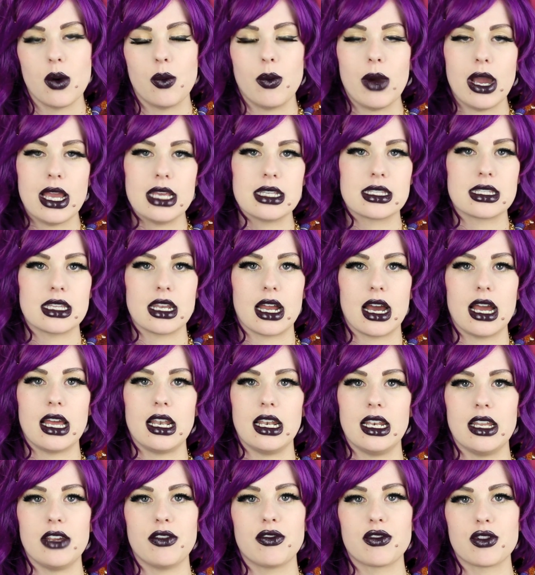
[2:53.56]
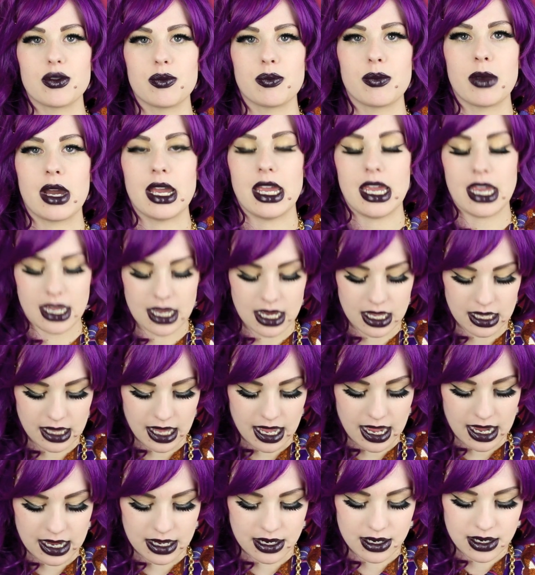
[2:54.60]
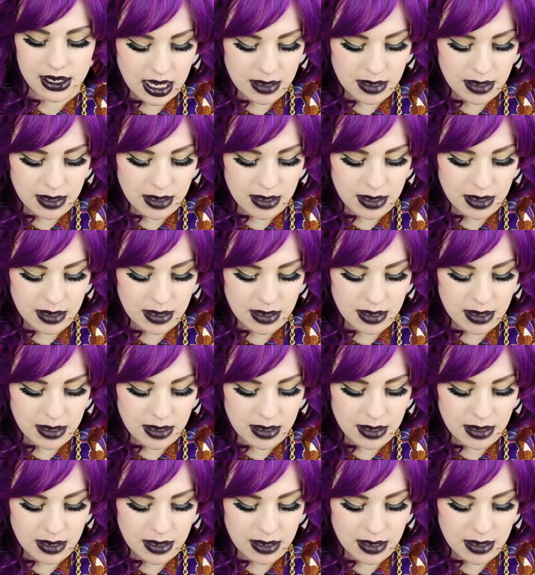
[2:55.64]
ways that I lift my hair colour out.